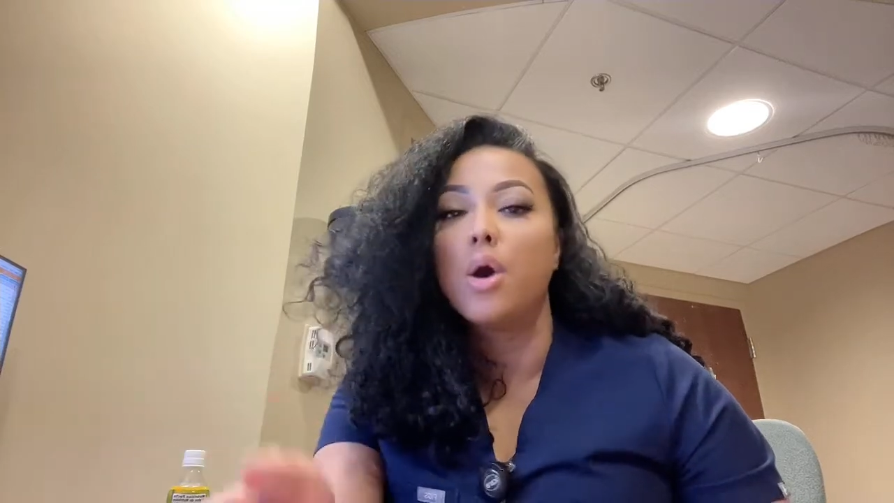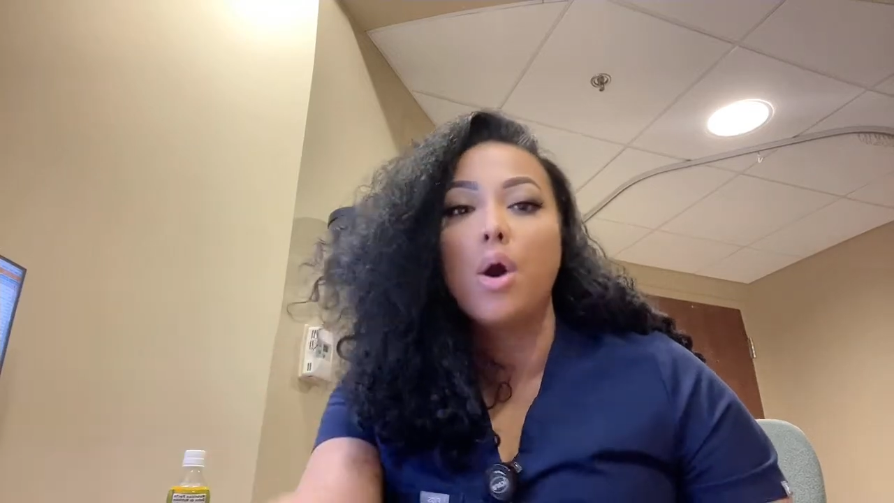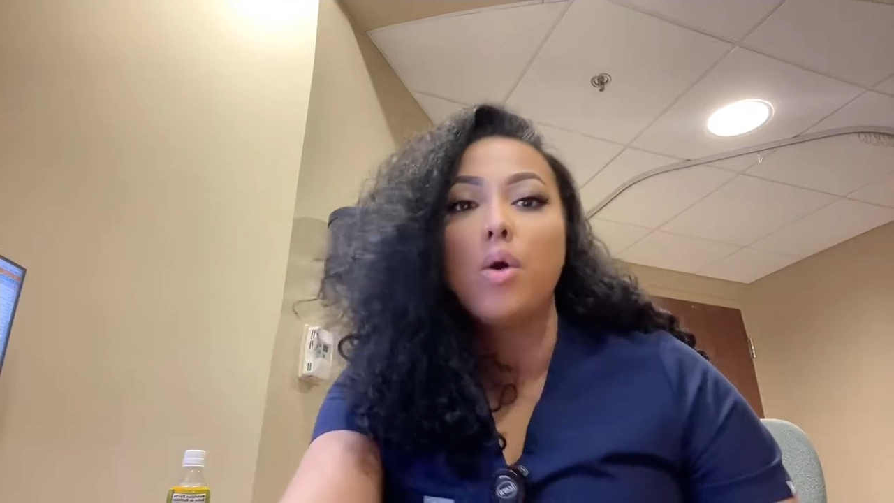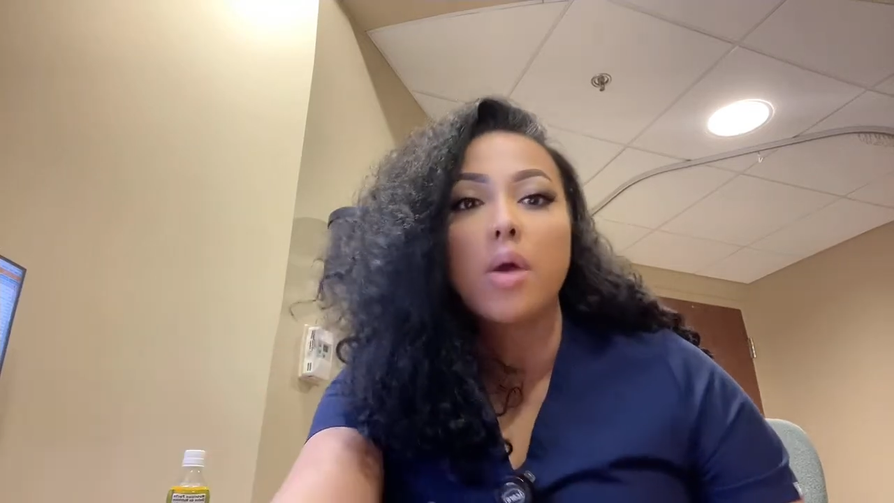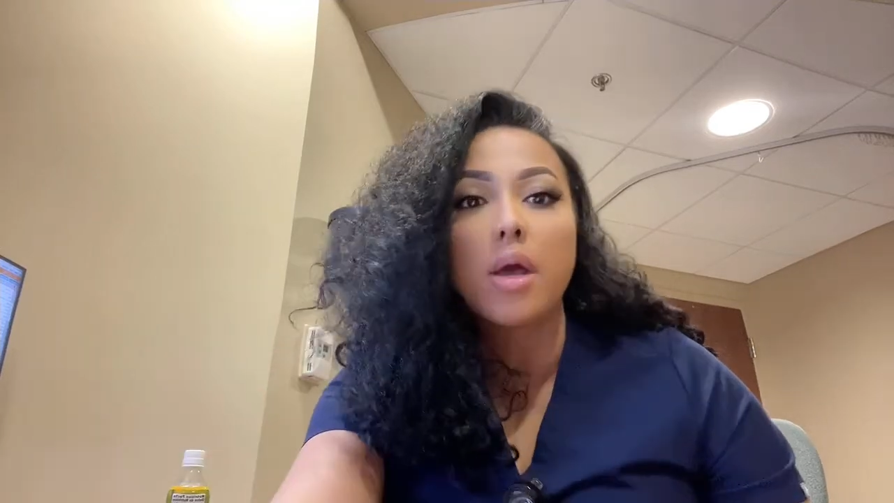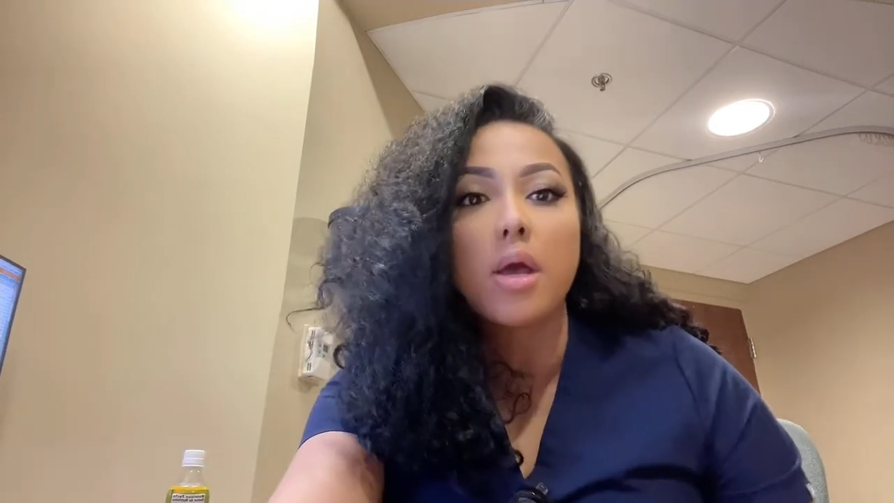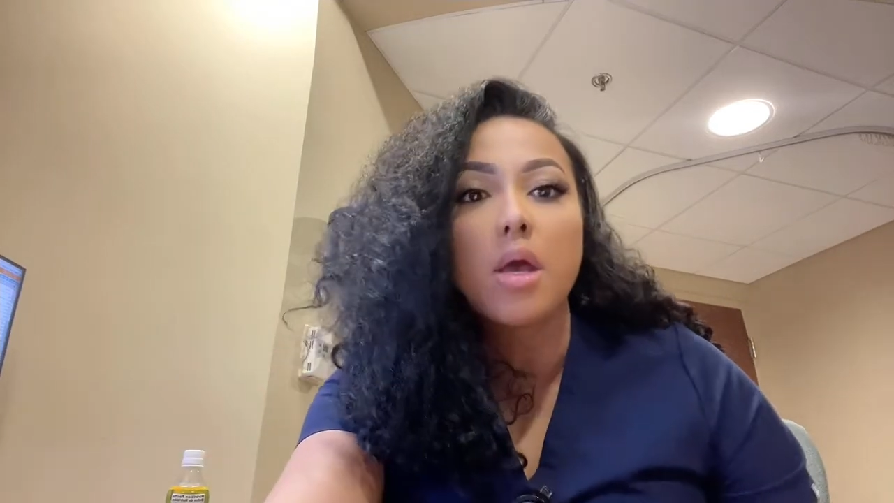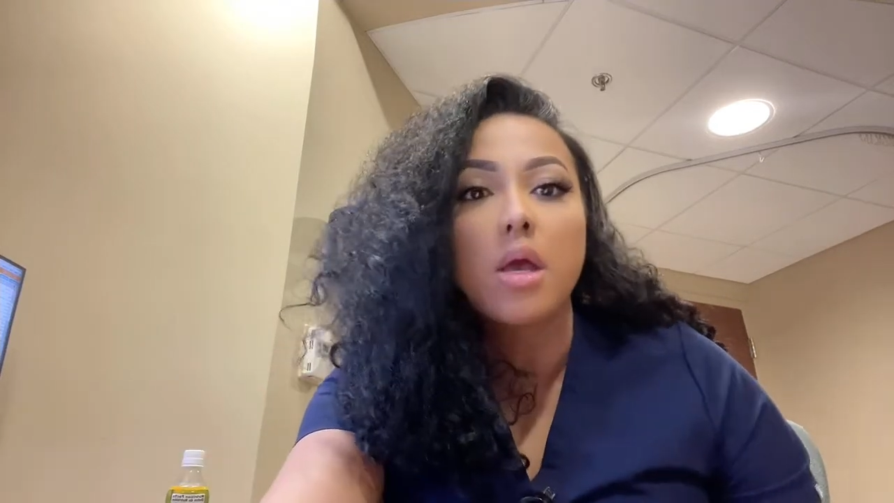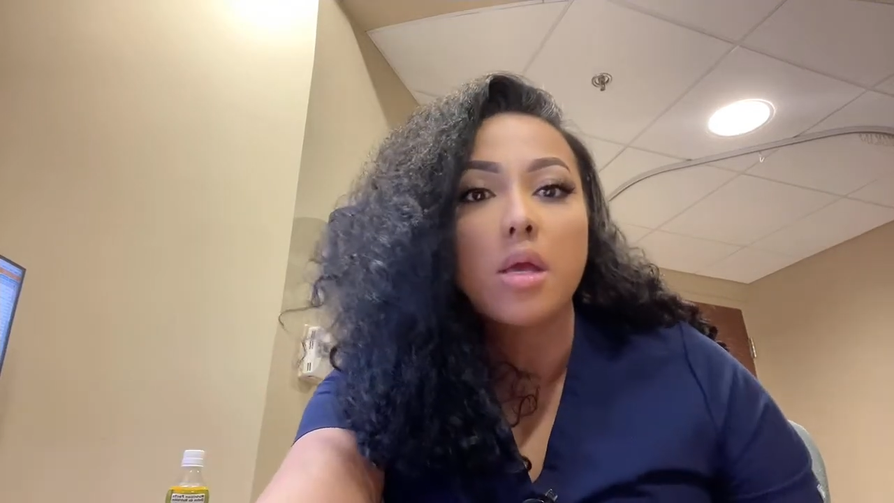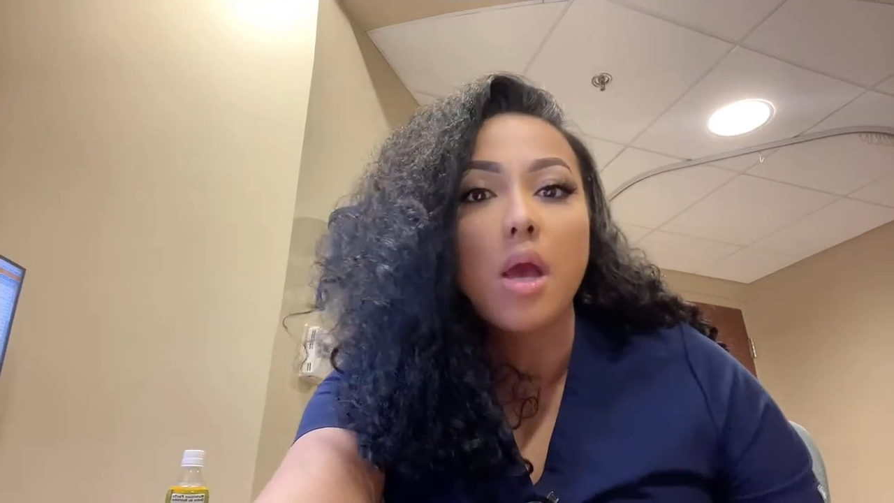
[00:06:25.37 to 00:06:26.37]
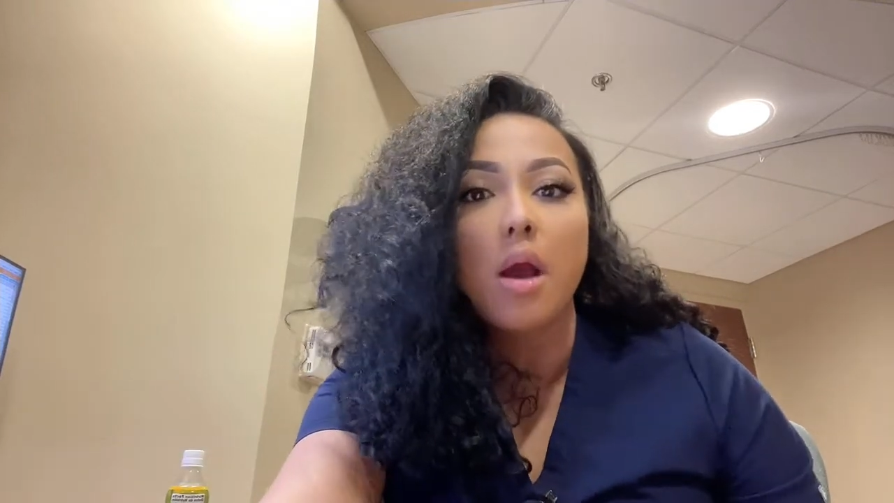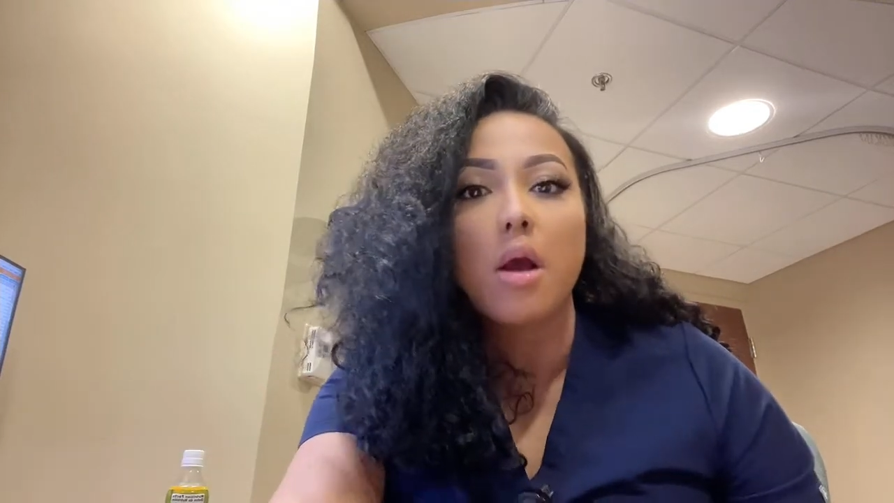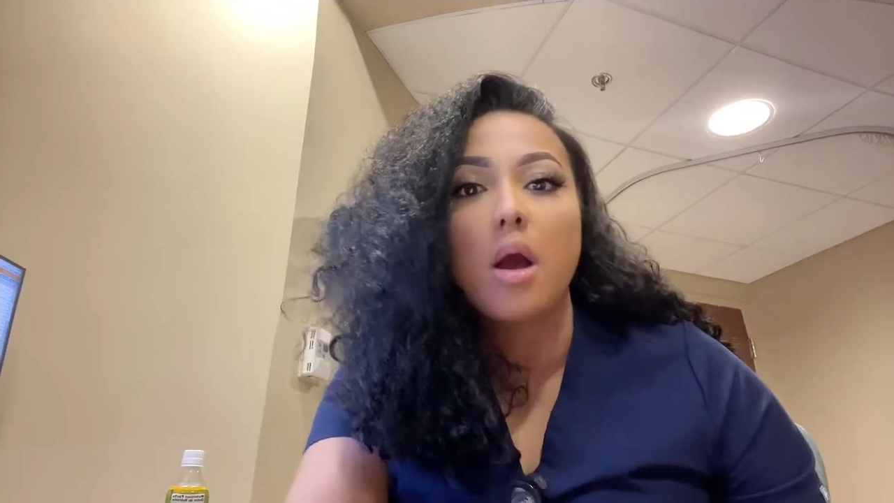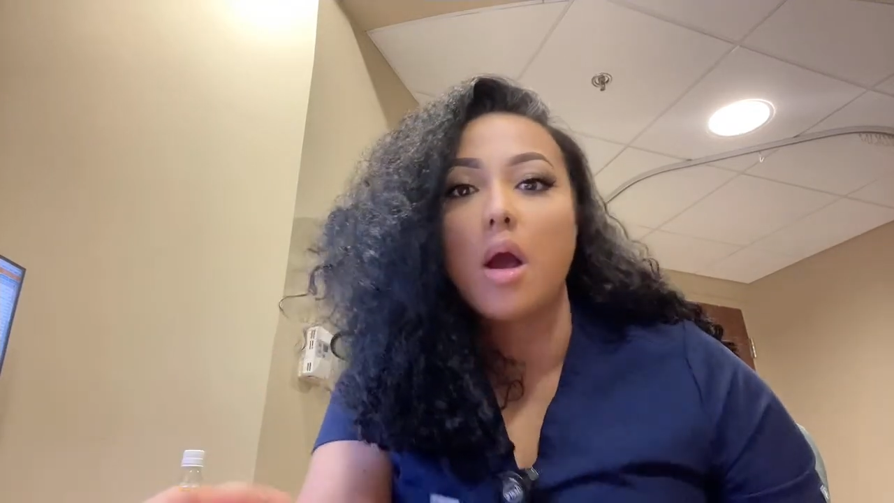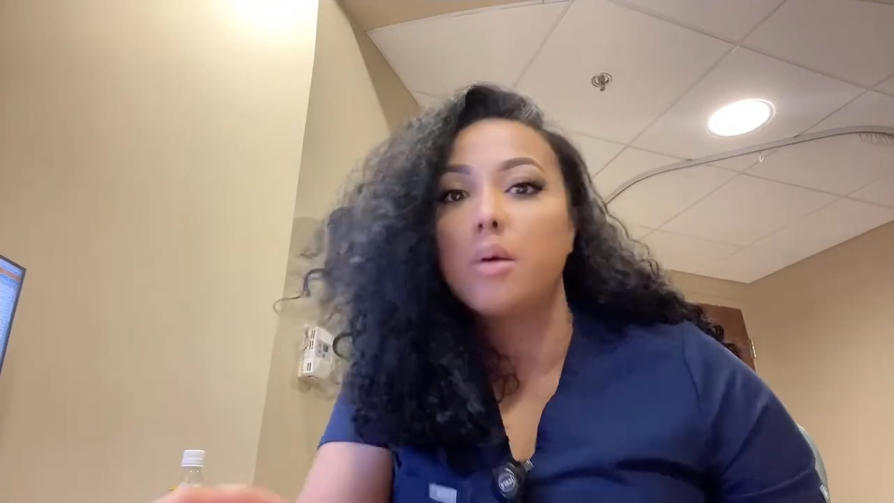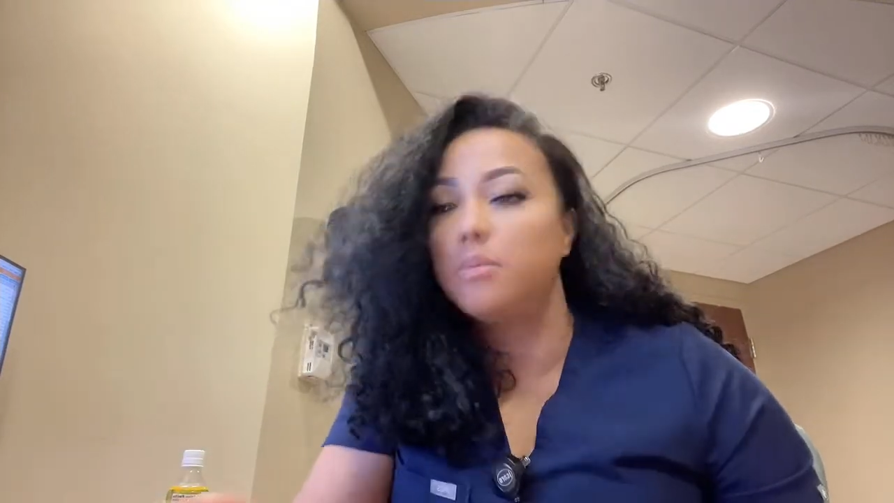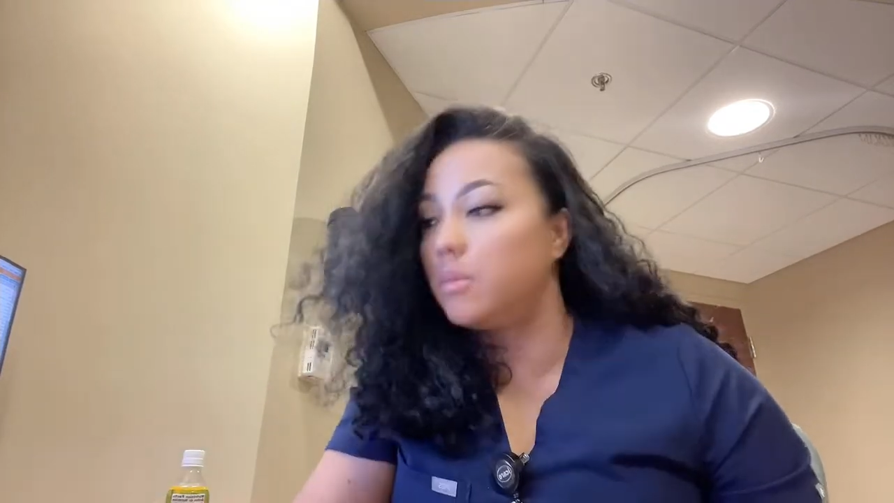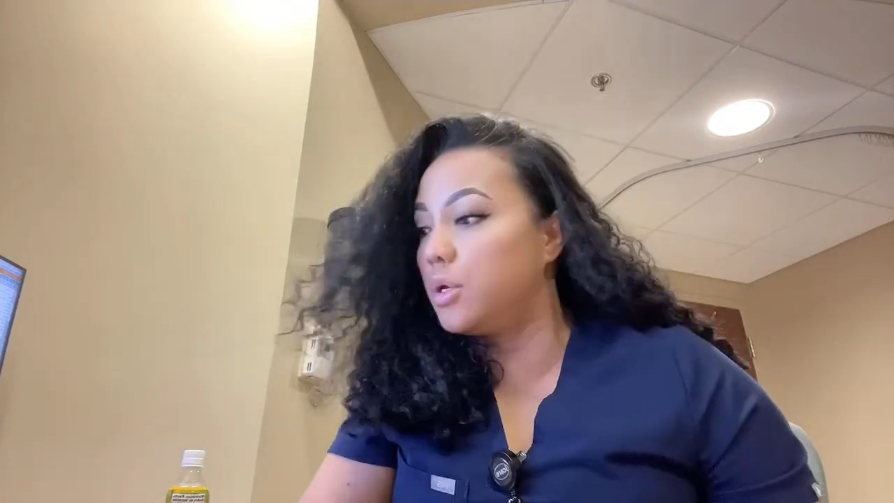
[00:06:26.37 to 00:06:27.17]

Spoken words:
okay, yeah, I'm